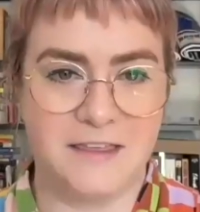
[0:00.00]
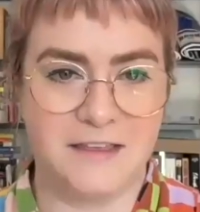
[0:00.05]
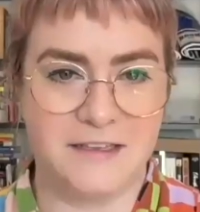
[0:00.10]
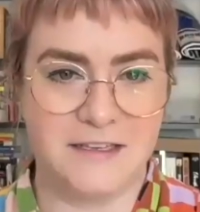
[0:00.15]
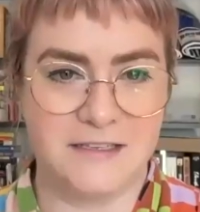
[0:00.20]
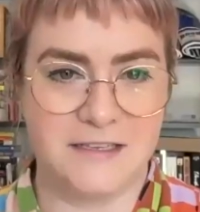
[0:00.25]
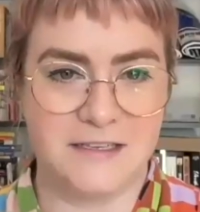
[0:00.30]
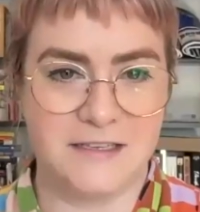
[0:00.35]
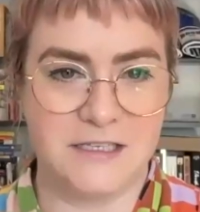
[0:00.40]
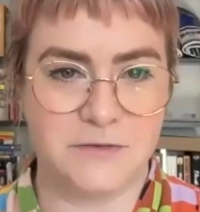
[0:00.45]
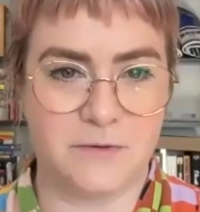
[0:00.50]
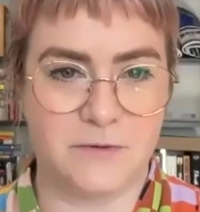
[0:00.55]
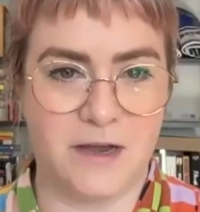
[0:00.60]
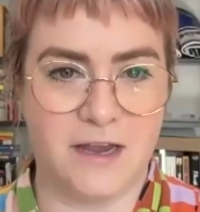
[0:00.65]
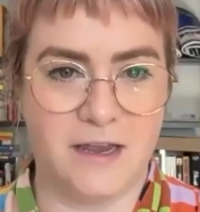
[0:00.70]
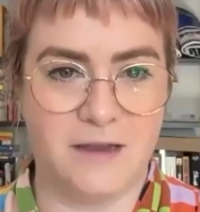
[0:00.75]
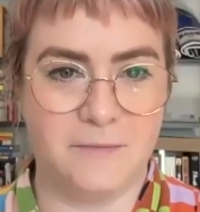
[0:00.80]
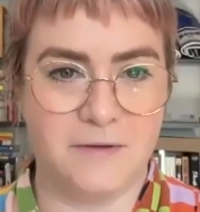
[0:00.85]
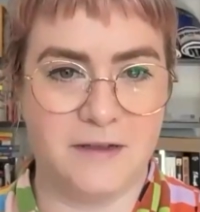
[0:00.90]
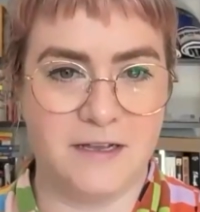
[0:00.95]
So, oh
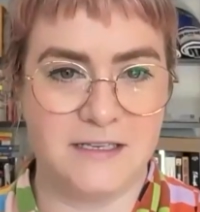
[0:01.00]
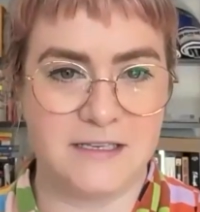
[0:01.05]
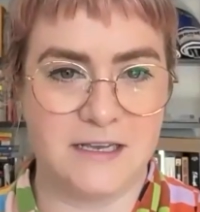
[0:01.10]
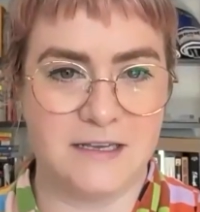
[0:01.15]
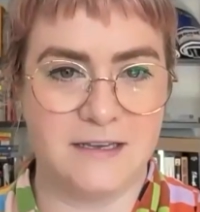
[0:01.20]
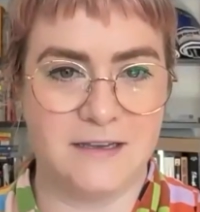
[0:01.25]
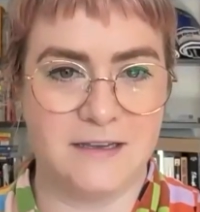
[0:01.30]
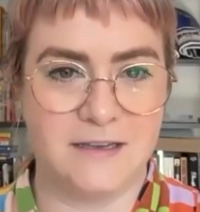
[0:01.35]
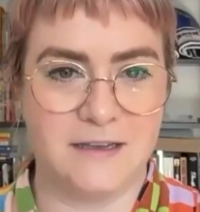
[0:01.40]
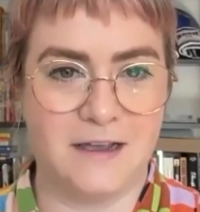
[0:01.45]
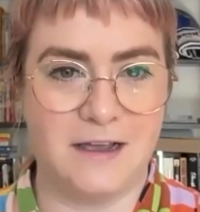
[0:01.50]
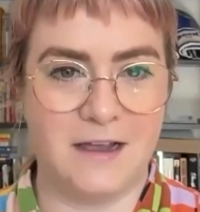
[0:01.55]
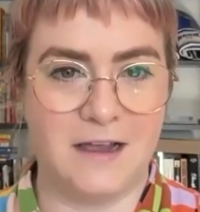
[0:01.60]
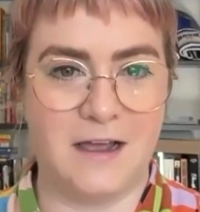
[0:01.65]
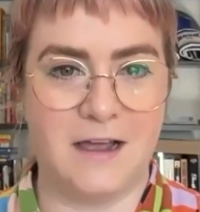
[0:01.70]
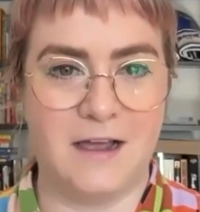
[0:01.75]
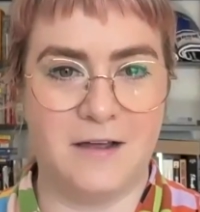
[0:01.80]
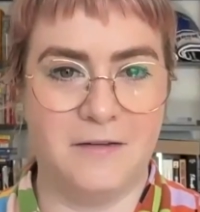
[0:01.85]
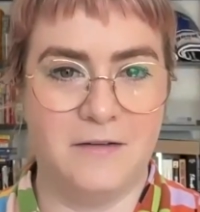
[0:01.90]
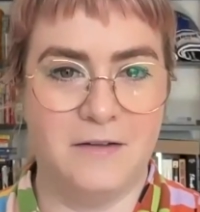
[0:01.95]
yeah, go ahead. Jump in,
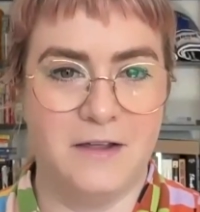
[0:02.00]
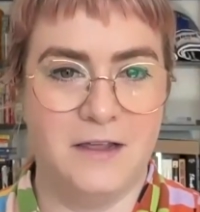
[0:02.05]
Kate.